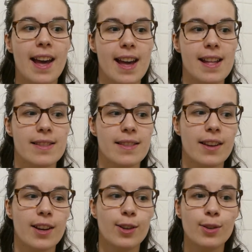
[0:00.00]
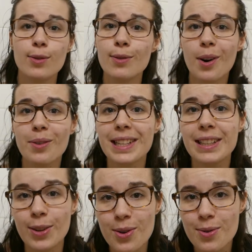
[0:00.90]
and you only
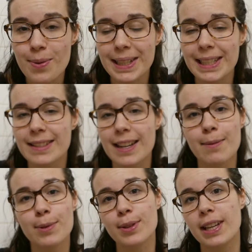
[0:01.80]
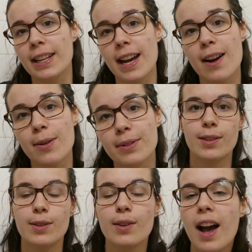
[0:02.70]
know when it's time to get out.
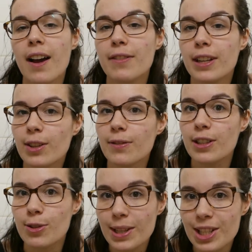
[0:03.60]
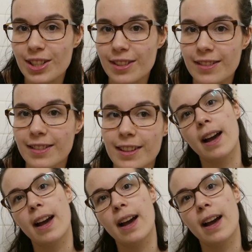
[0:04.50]
You have enough intuition.